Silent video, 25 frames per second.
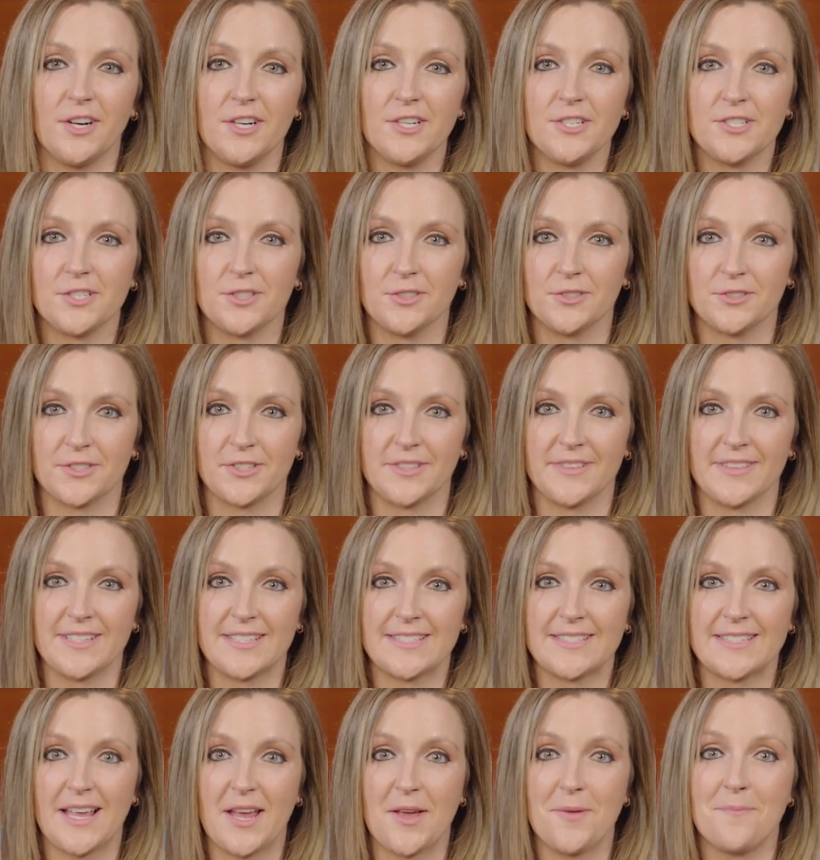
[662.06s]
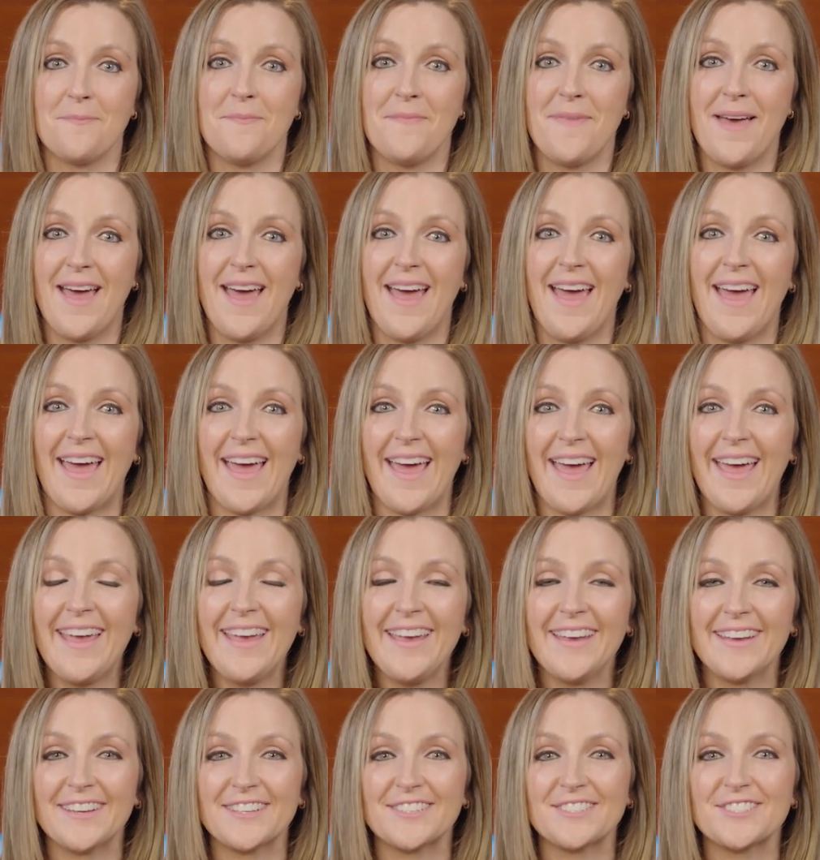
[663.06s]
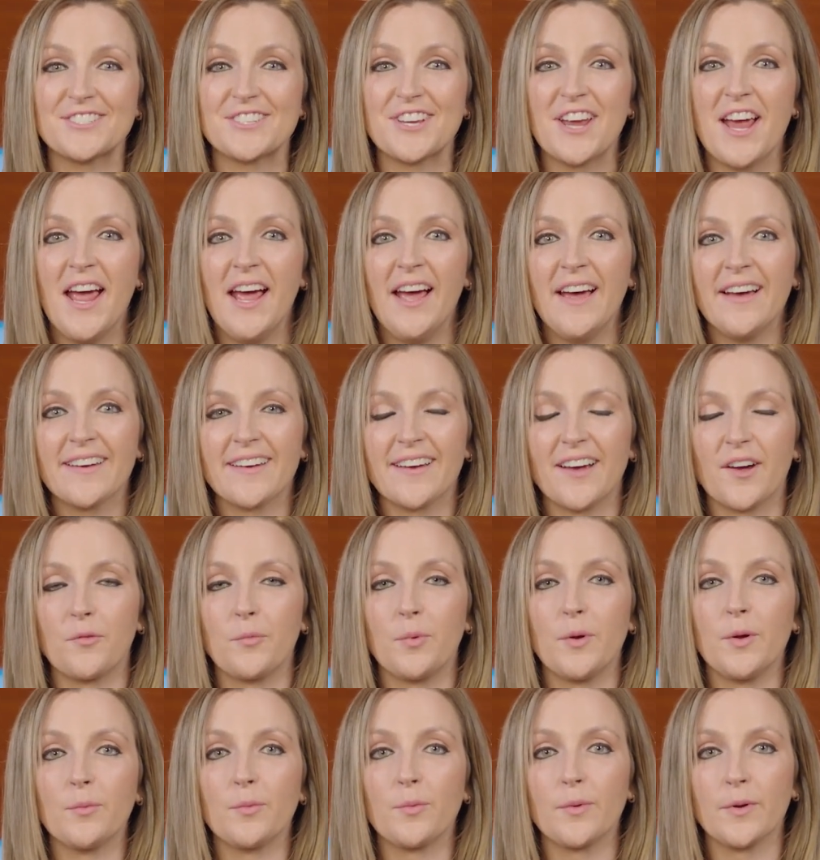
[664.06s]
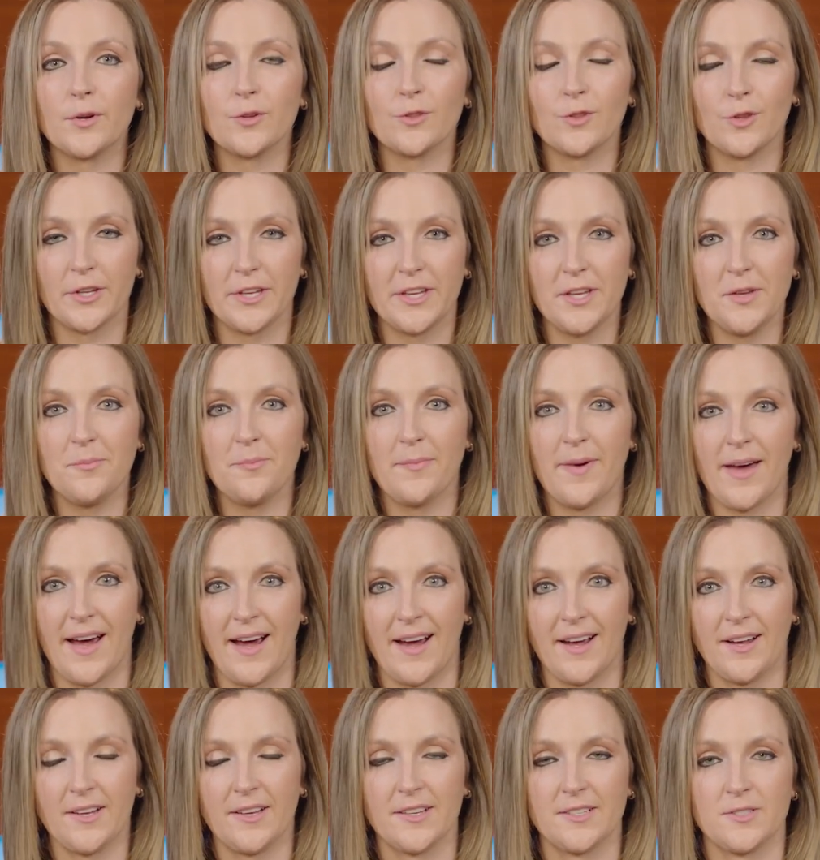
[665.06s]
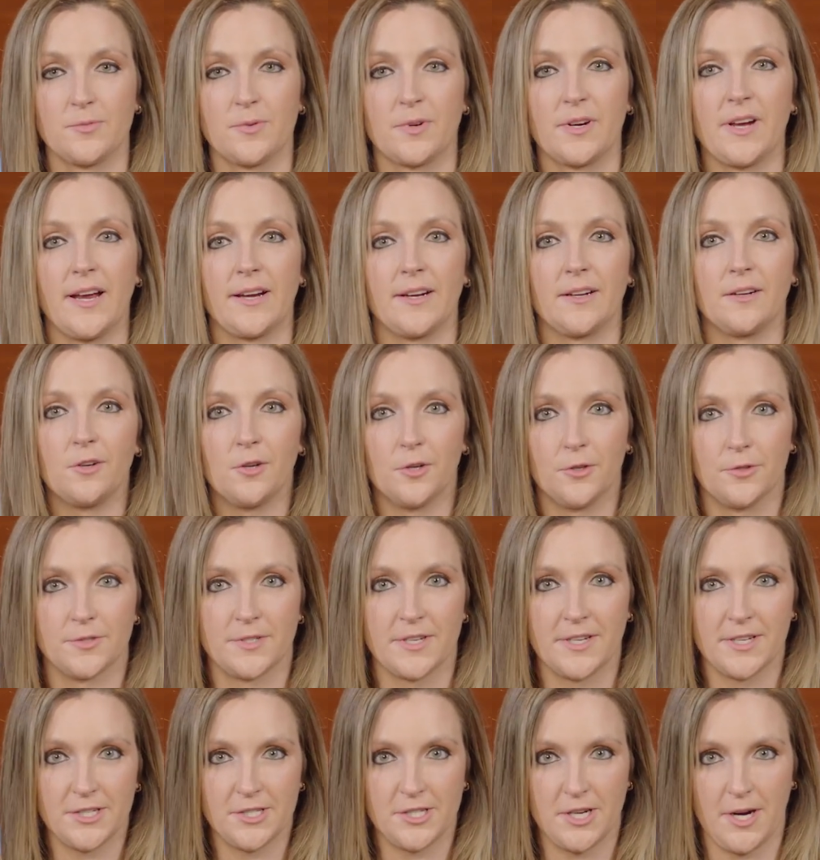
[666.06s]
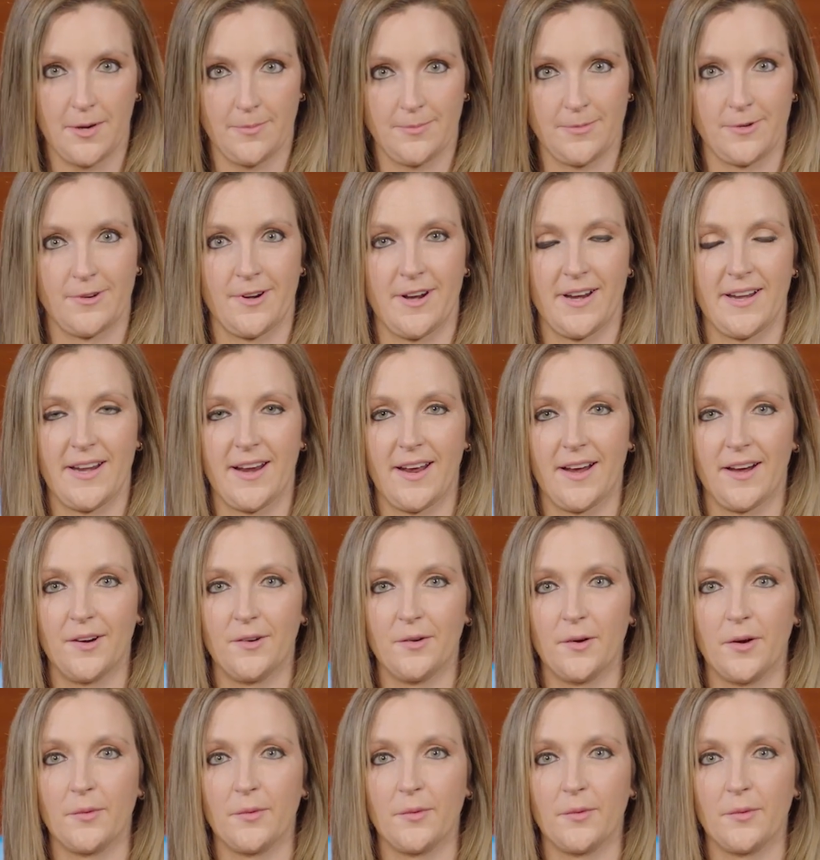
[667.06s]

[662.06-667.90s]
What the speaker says: our children the same age, we're looking back because we're kind of closing a chapter right now.